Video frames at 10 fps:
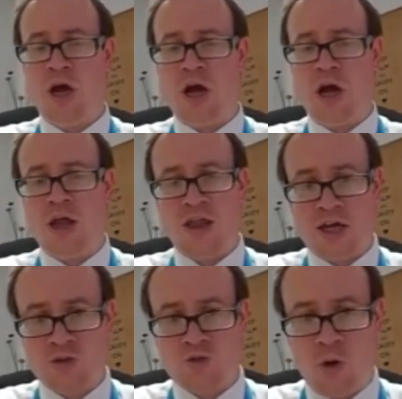And
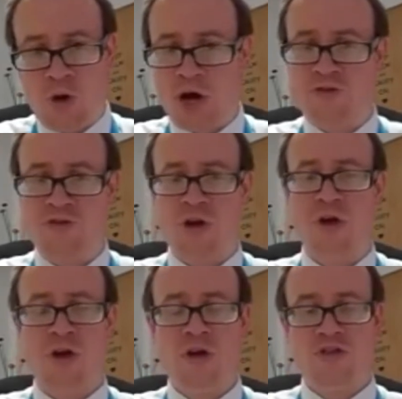that's what we're after.
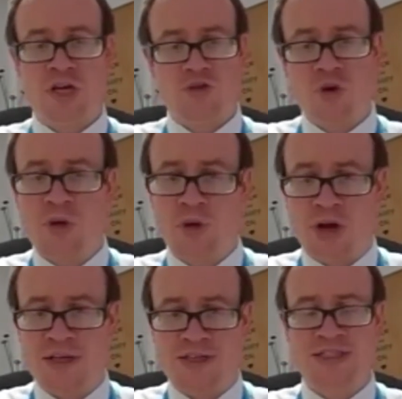So that's what I mean
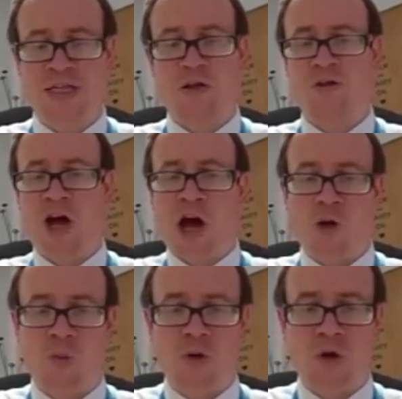by it's a
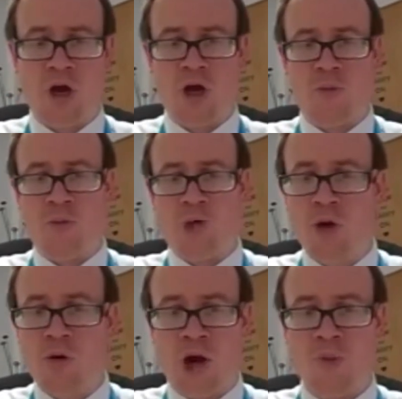self-help
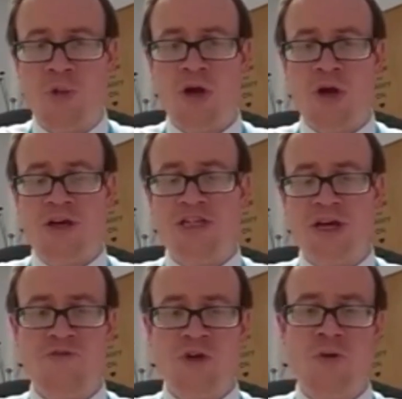program, is
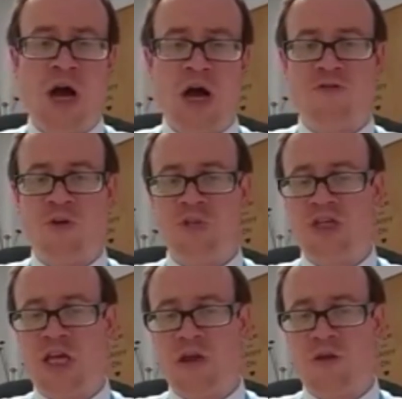if you have a
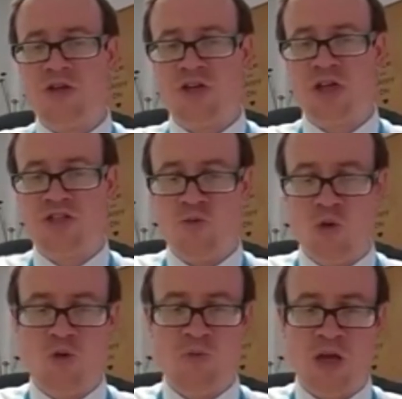particular interest that
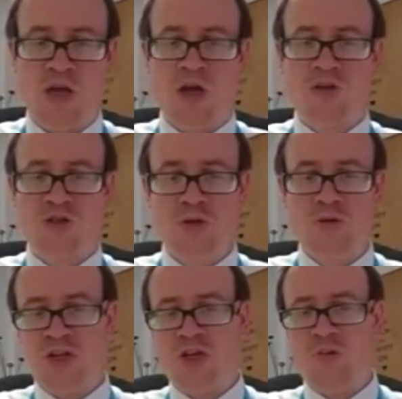would be
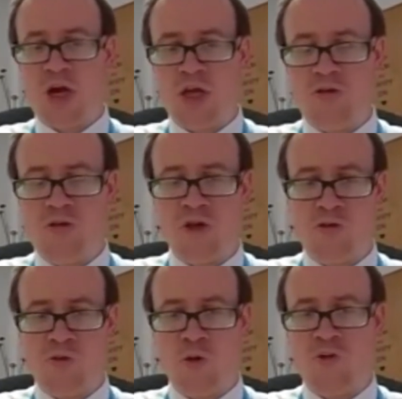suited by you doing a
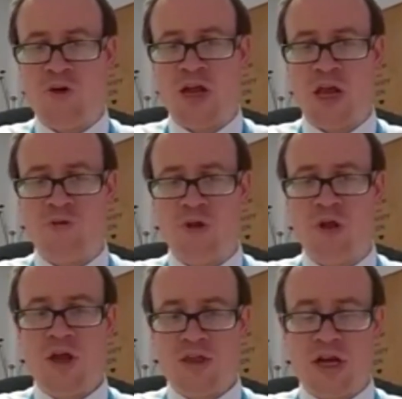4th
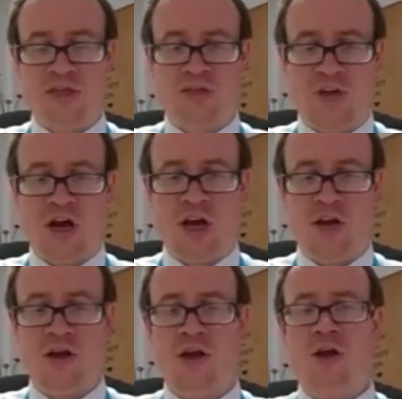A-level, that's
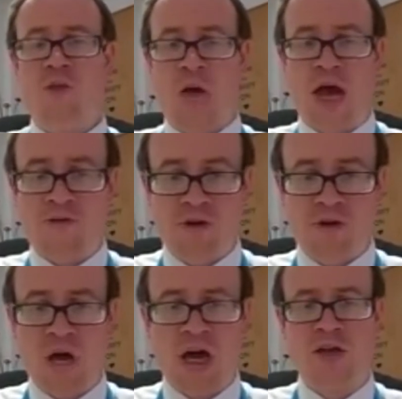fine. Bear
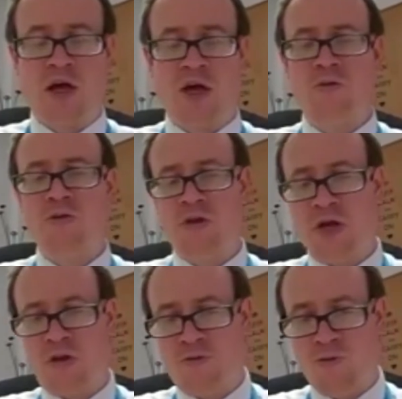in mind, though,
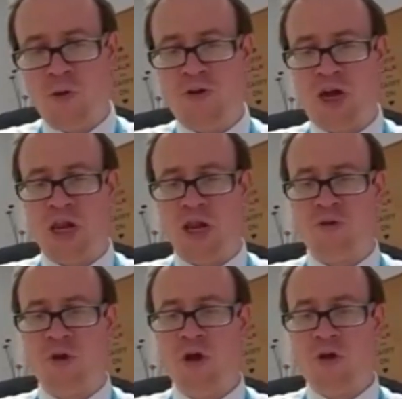that 4th
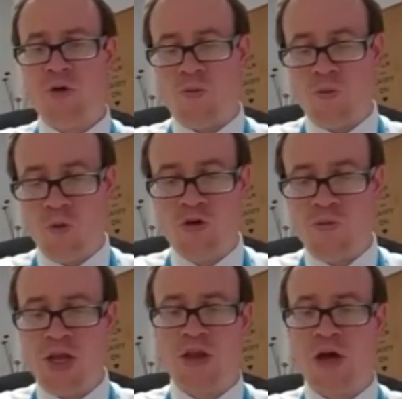A-level would
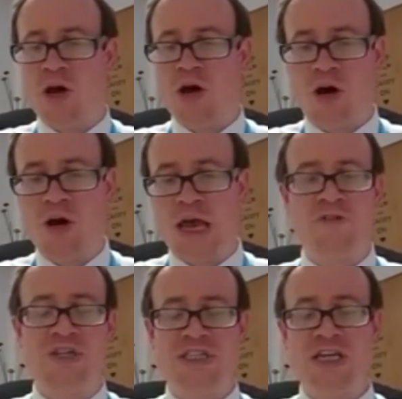mean that I can't
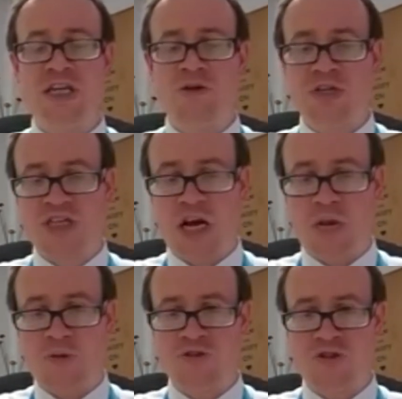guarantee you the
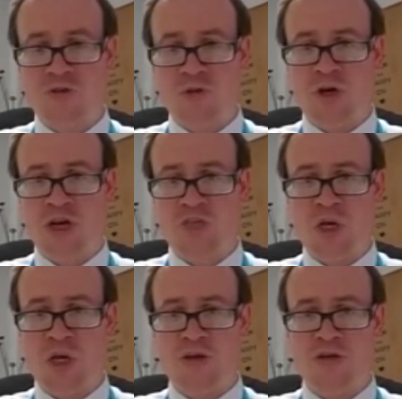time off to do work
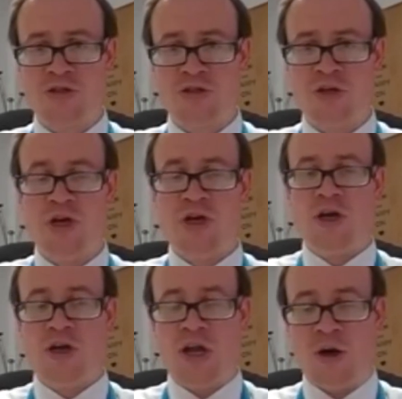experience.
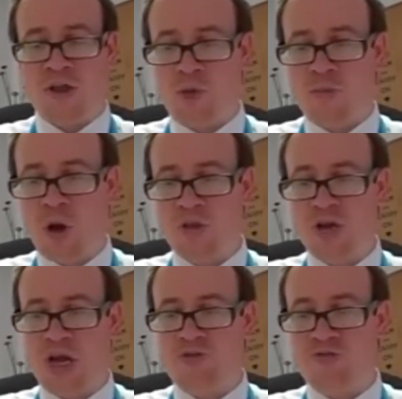Now, that probably
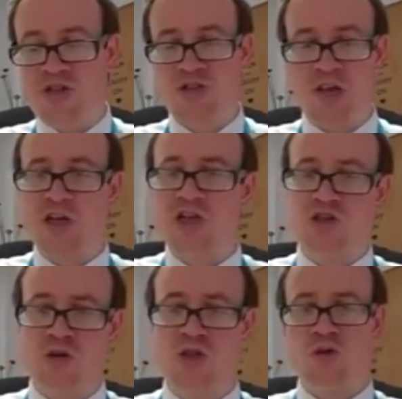then restricts
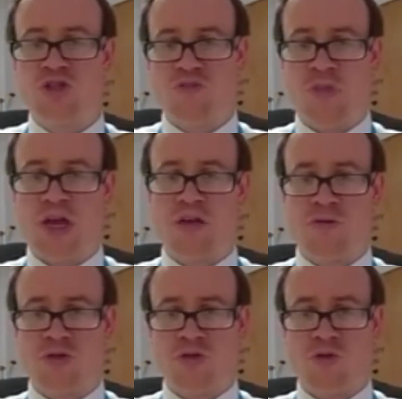your choice of
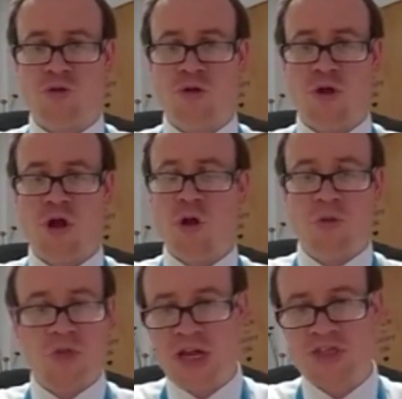medical school,
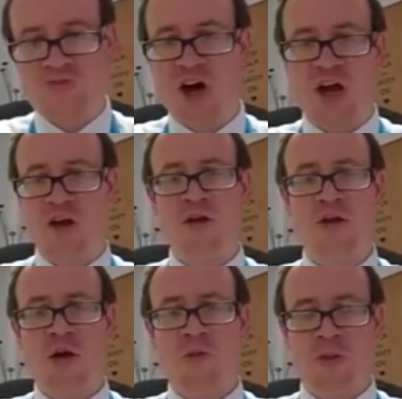but that's fine,
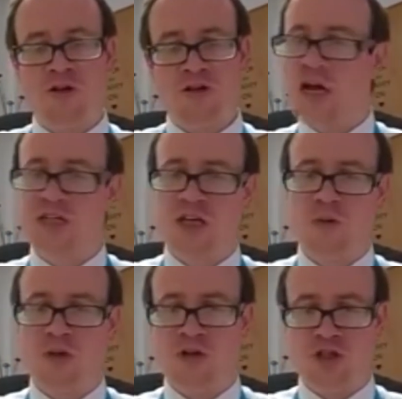because actually
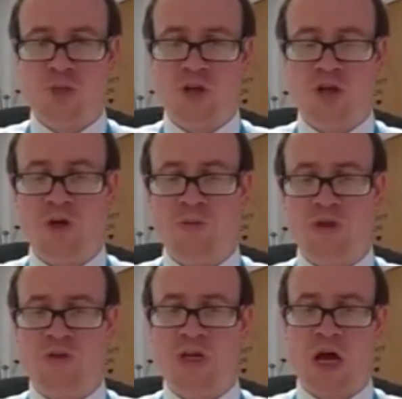what you should be doing
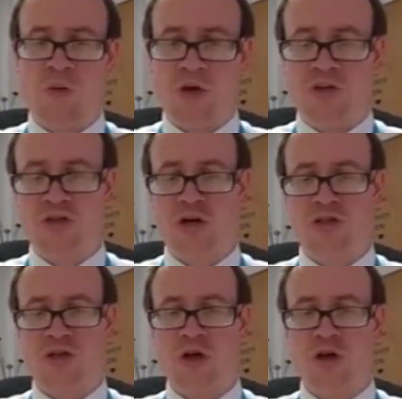between now and when you
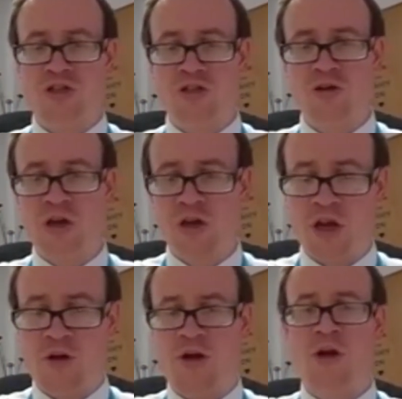start at the college is looking at
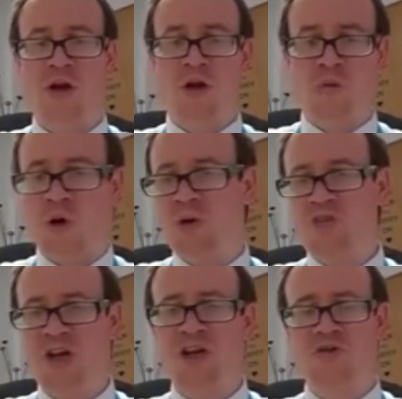going, well,
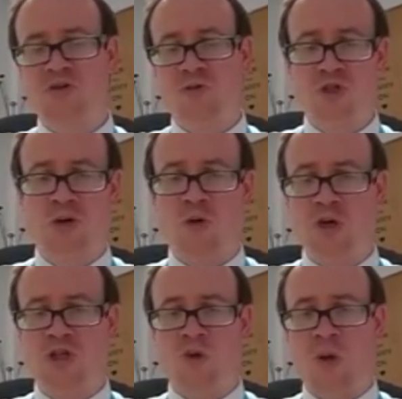which medical schools do I
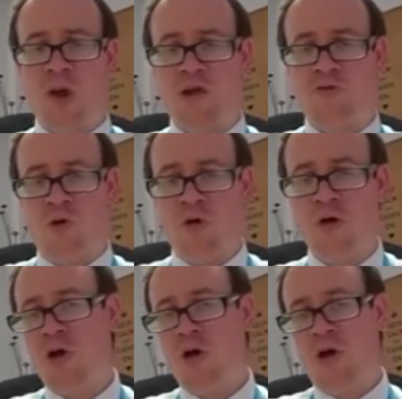want to apply
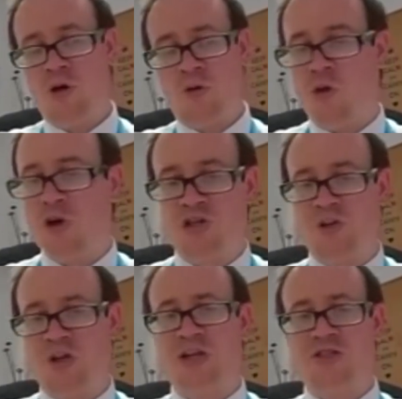for? What
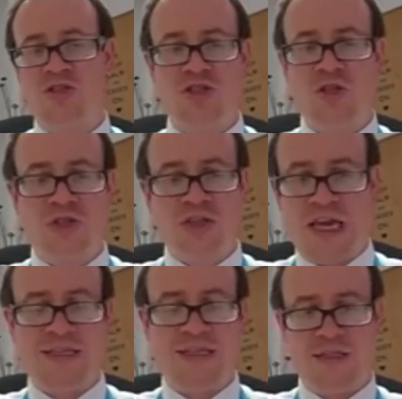do I need to do to
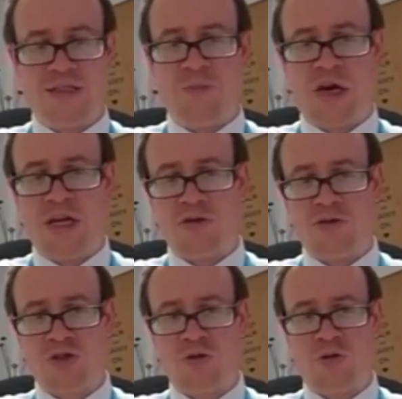get into that medical
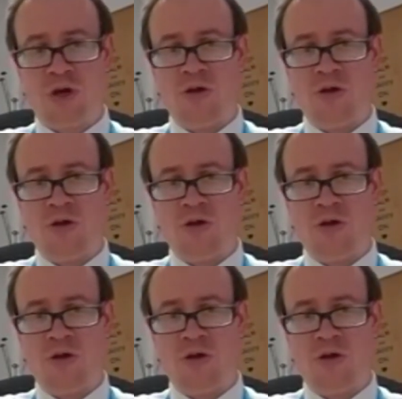school?